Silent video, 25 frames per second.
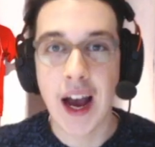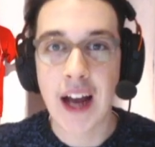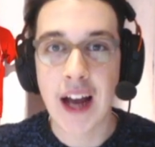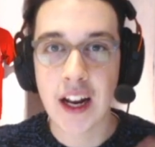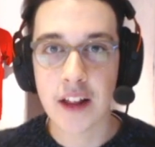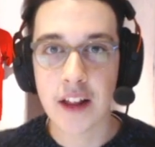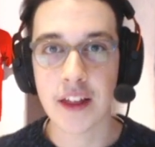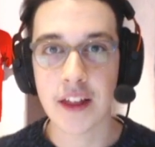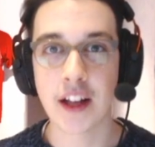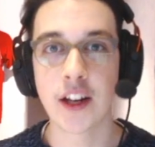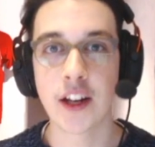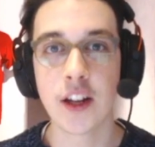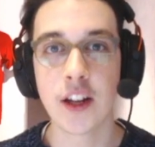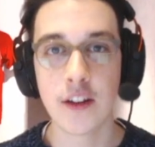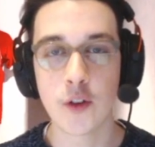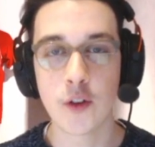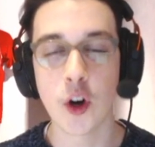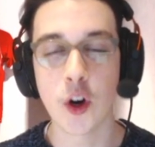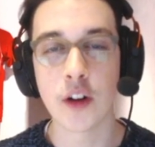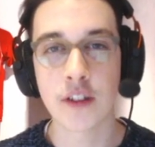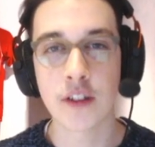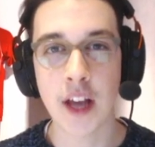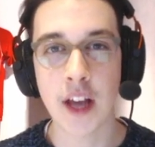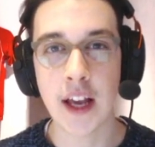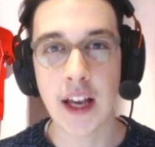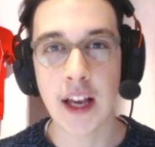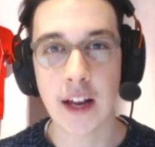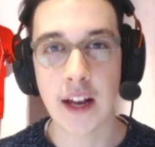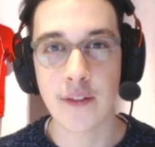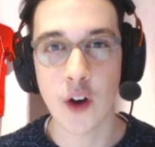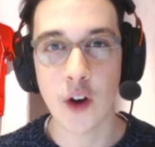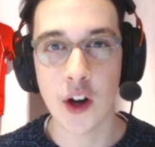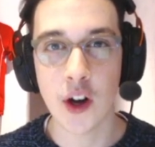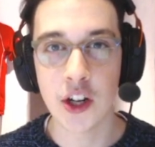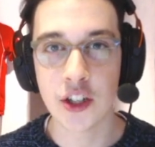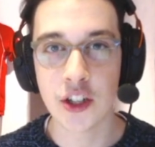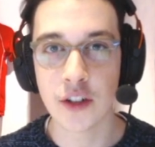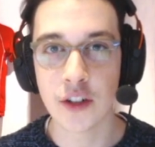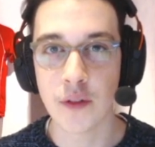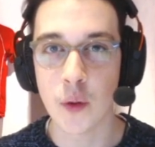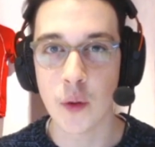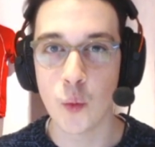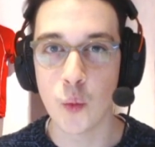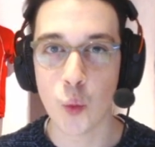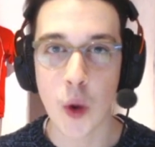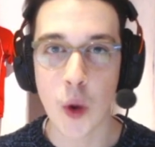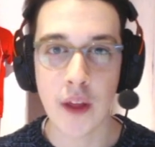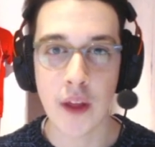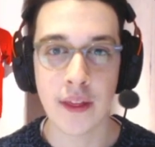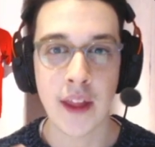And I think that you've got to take advantage of them
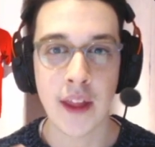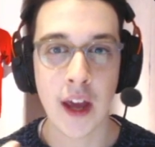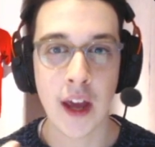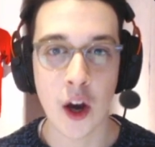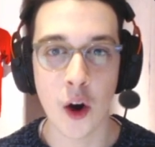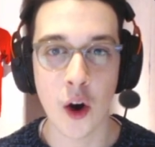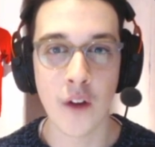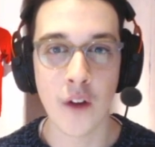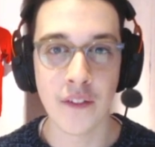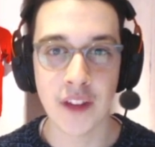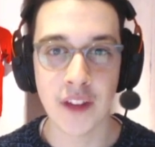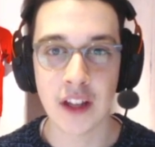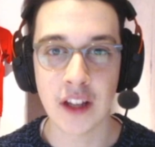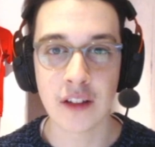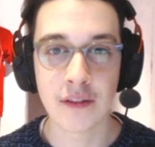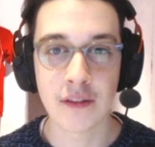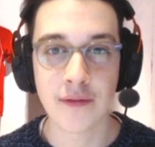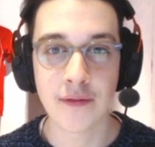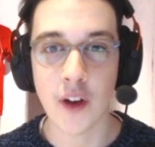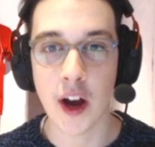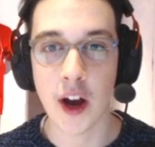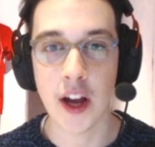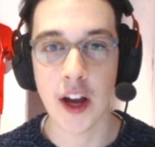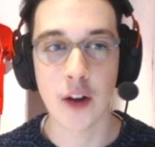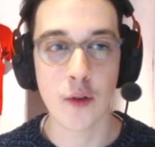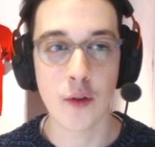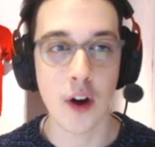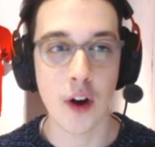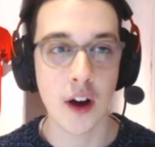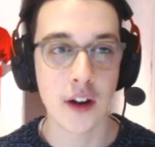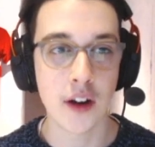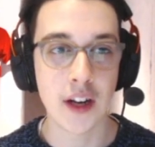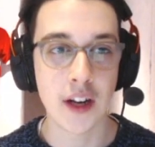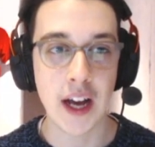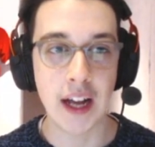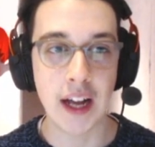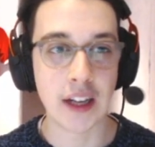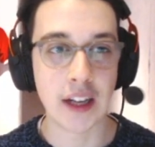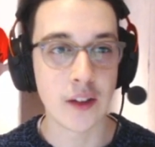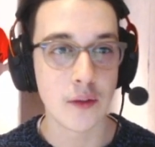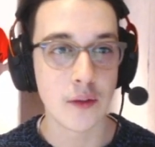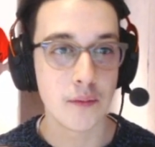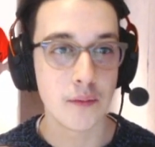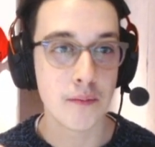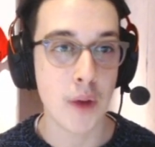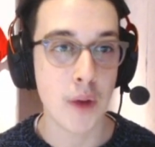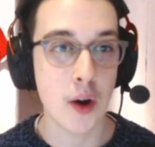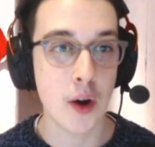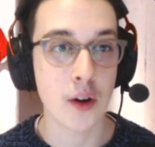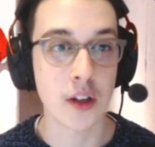when they're on this fire run. And
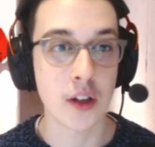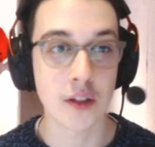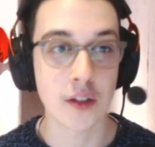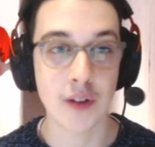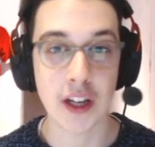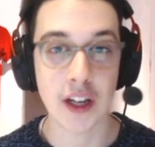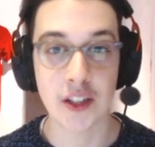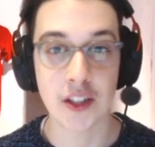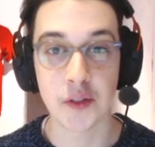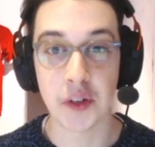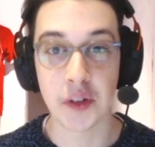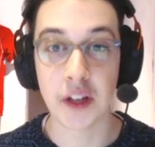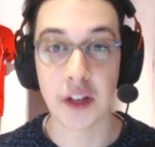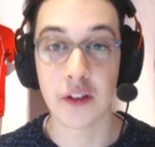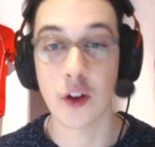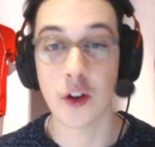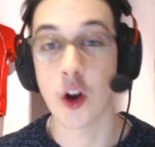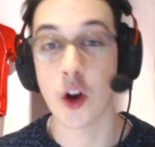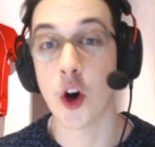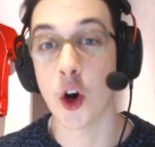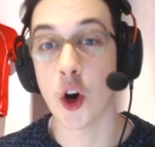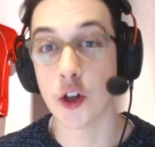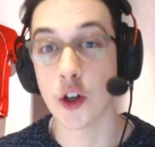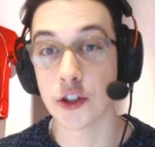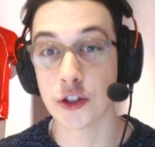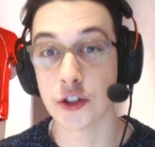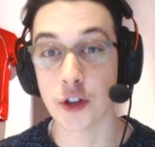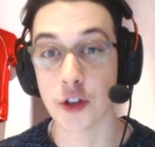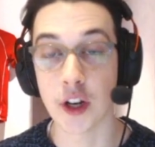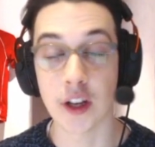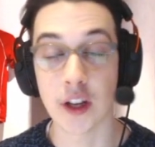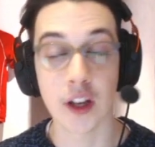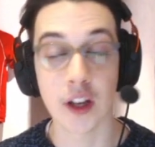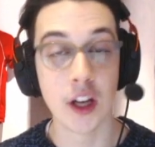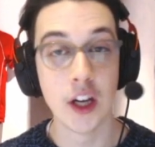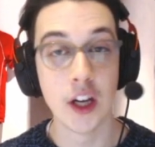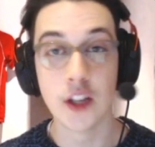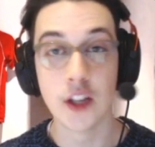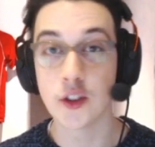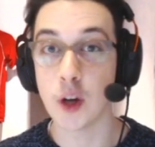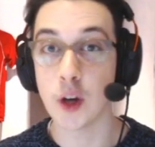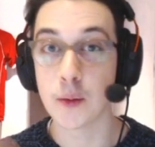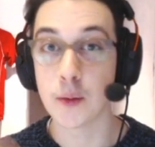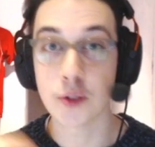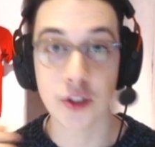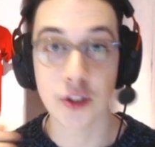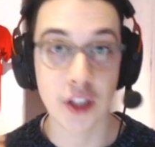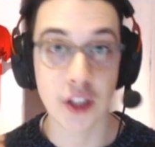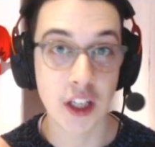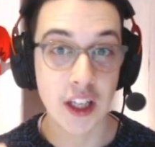Marcus Rashford is on a hot streak. So I'm
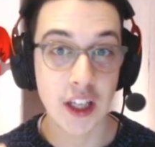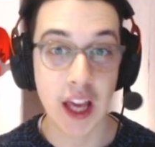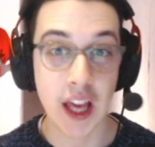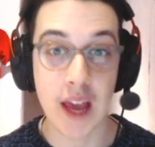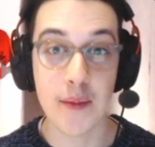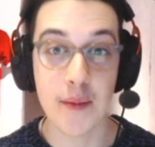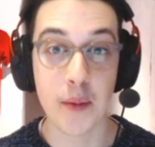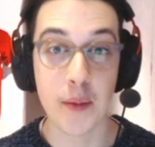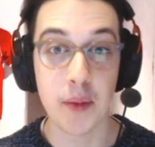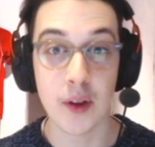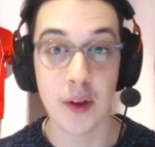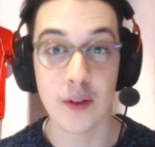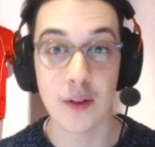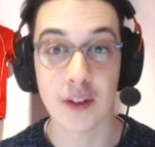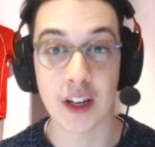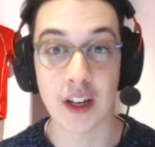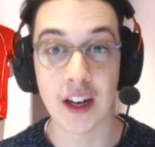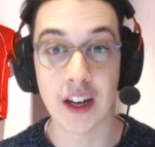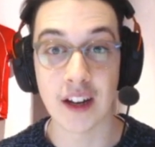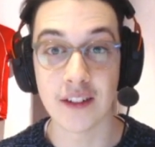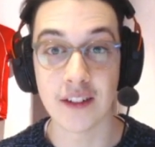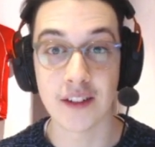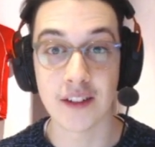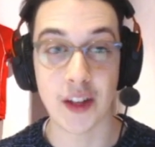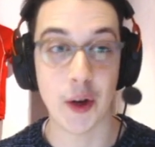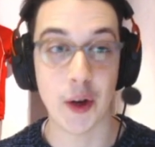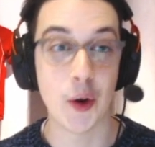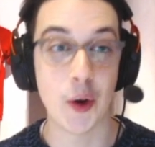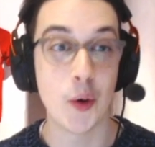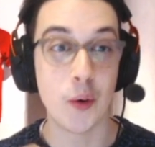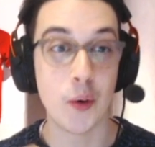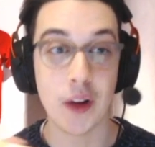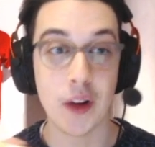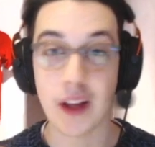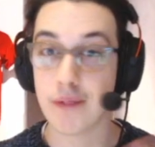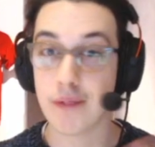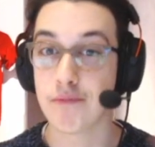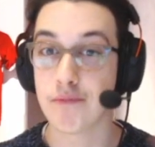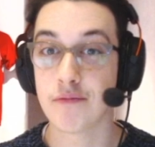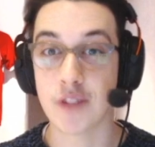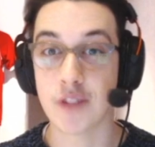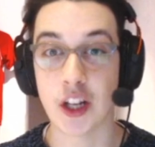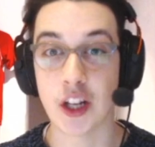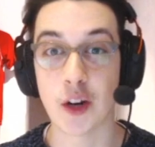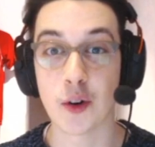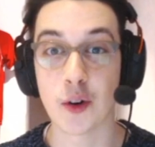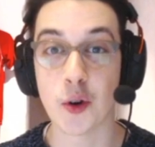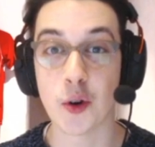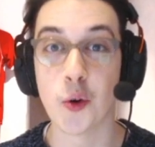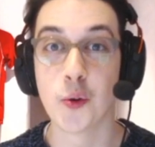just going to keep abusing it until it,
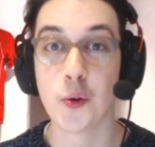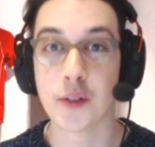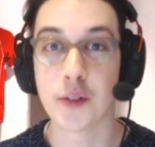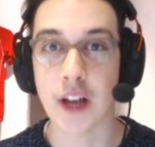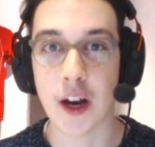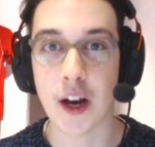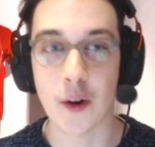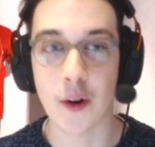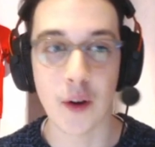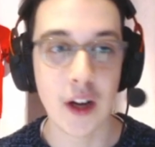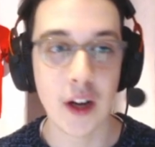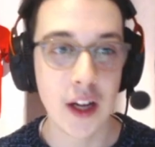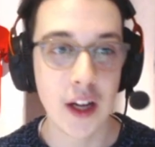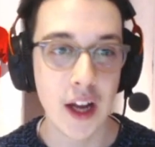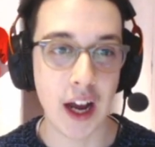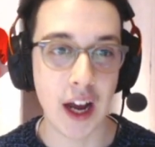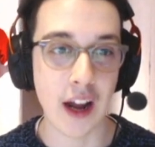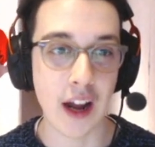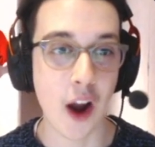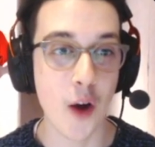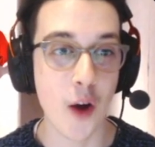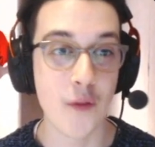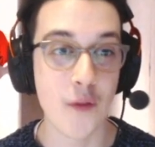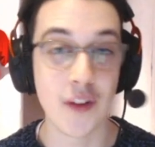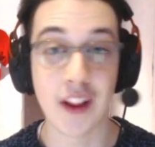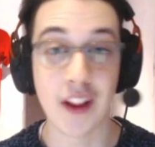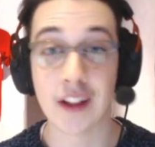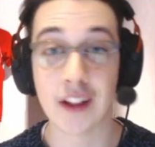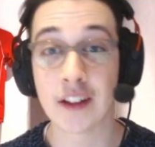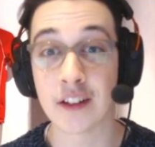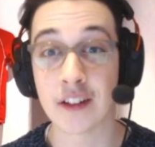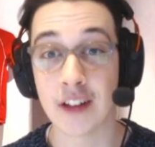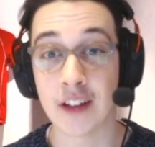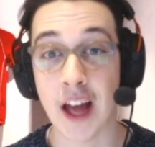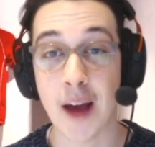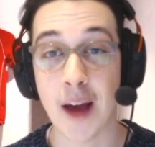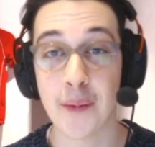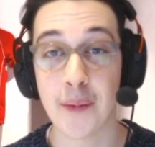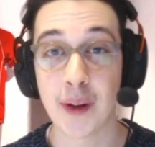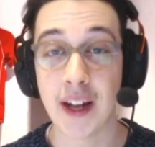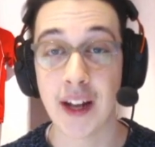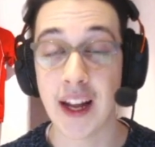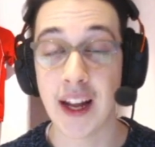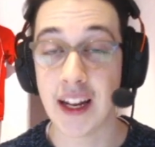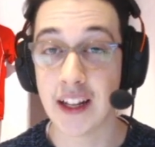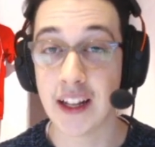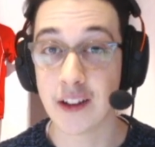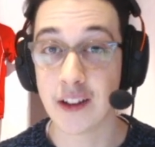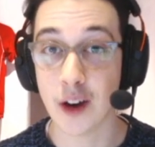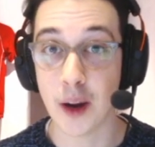cools out. And hopefully that doesn't happen
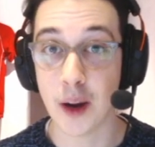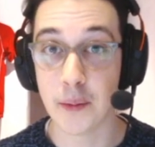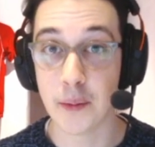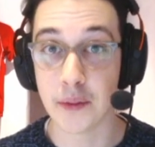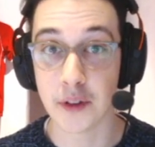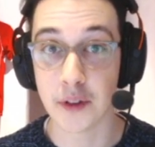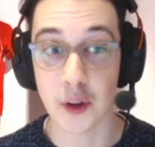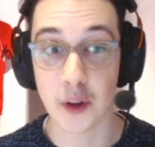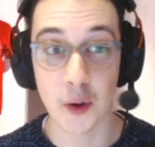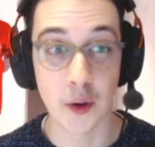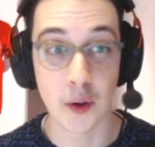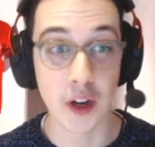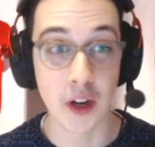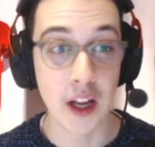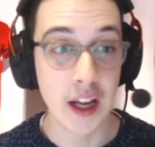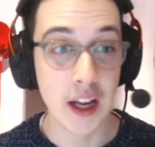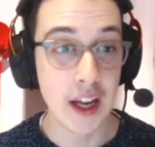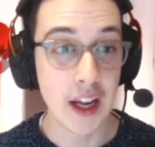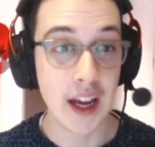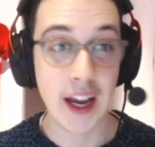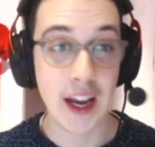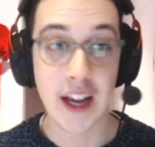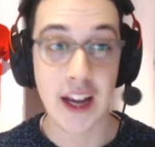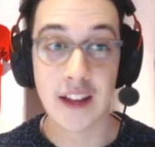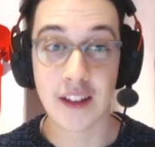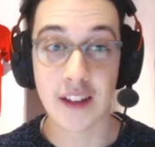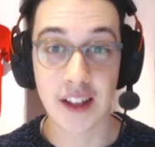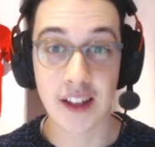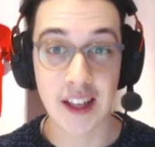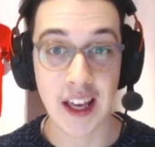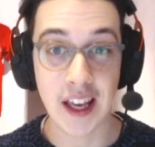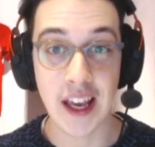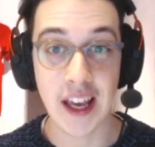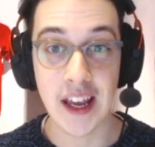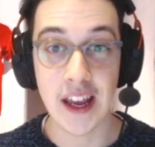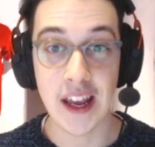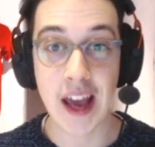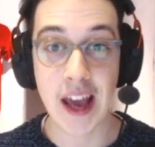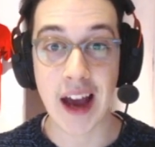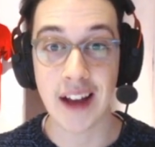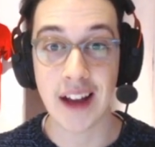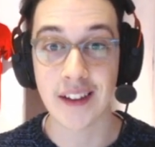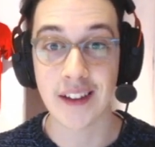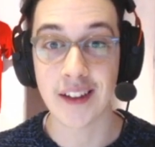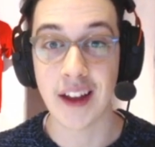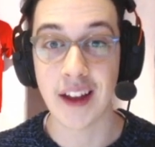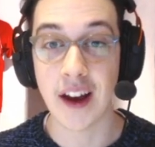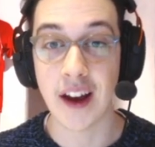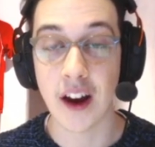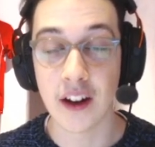anytime soon. He's a key
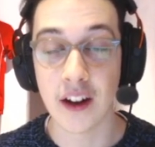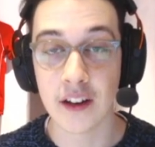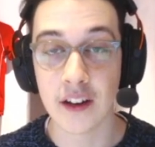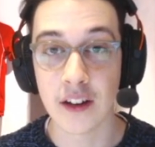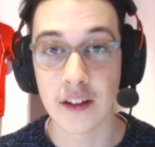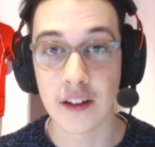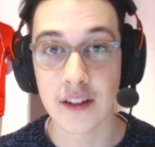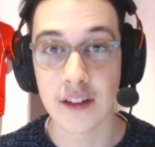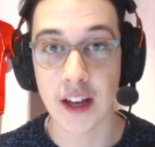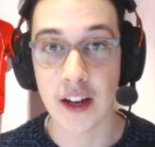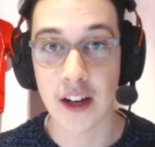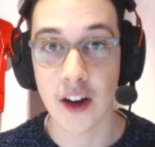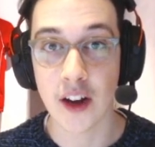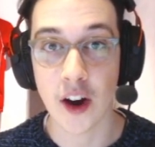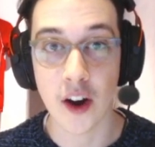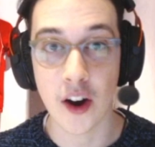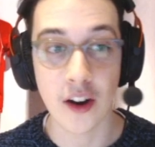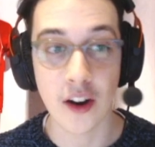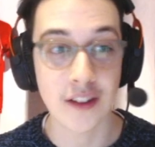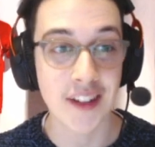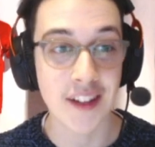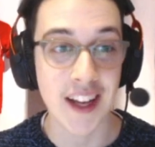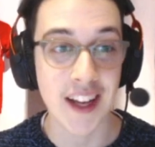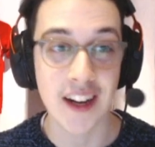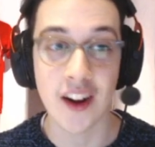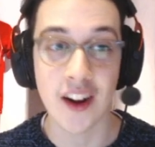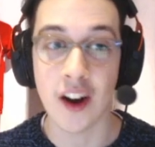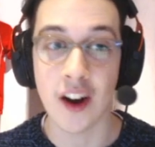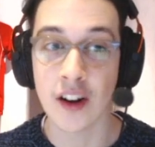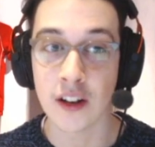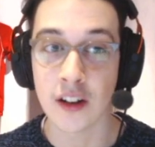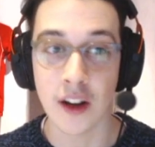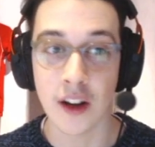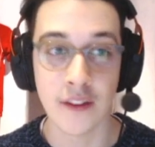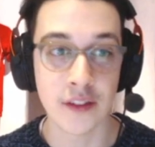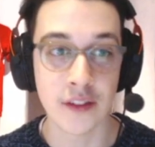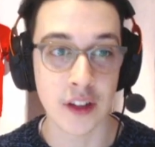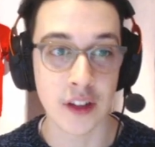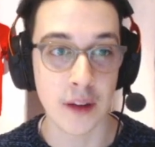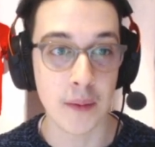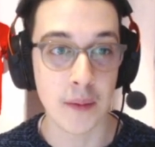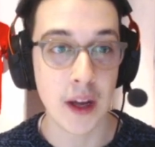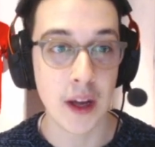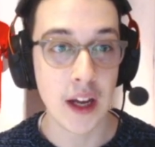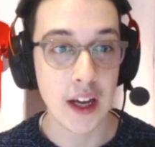asset under Ten Hag. Ten Hag loves him.